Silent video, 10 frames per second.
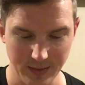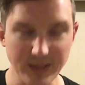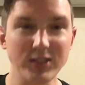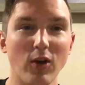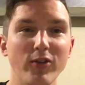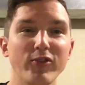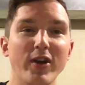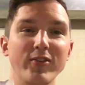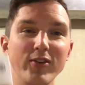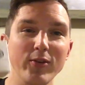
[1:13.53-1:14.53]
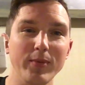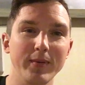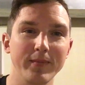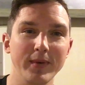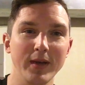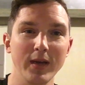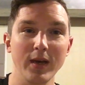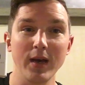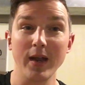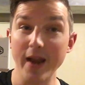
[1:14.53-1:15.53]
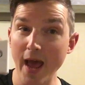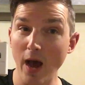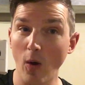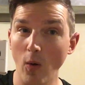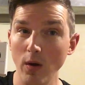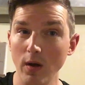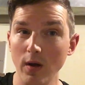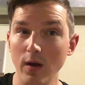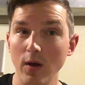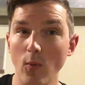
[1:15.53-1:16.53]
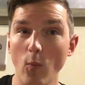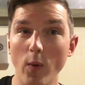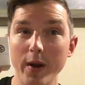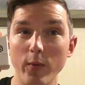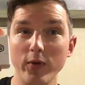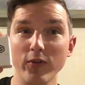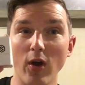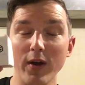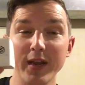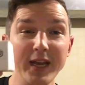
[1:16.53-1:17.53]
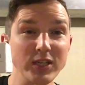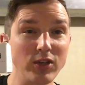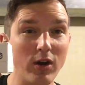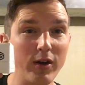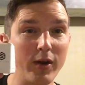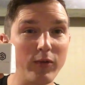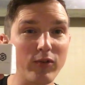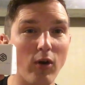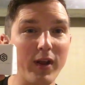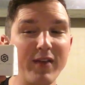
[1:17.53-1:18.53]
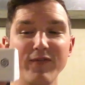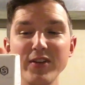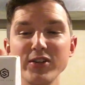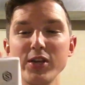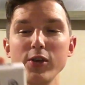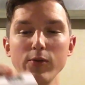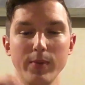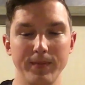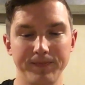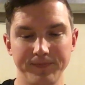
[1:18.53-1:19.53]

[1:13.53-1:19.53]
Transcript: This is called a Stress Cube. Now, when it was on Kickstarter, it was called a fidget cube.